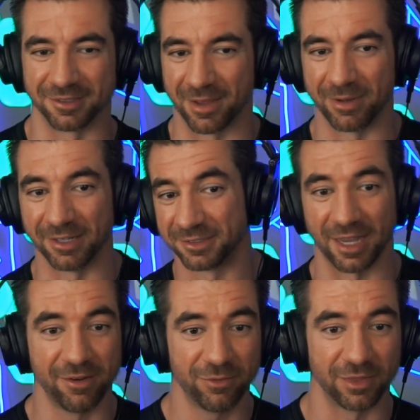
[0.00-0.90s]
does that mean it's
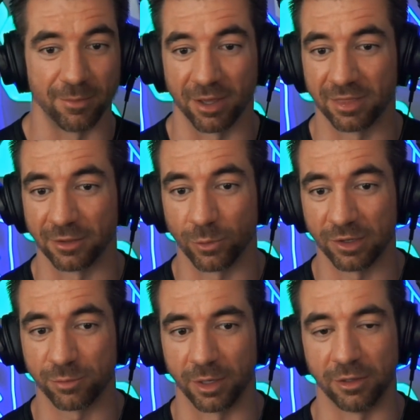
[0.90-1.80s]
safe they might think
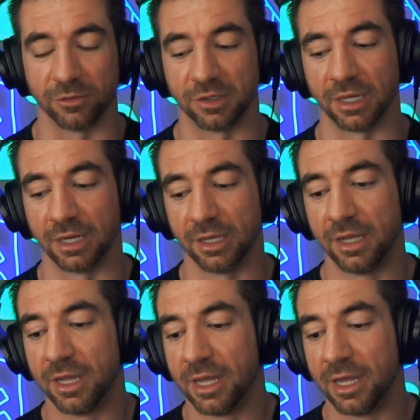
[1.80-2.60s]
twice about using it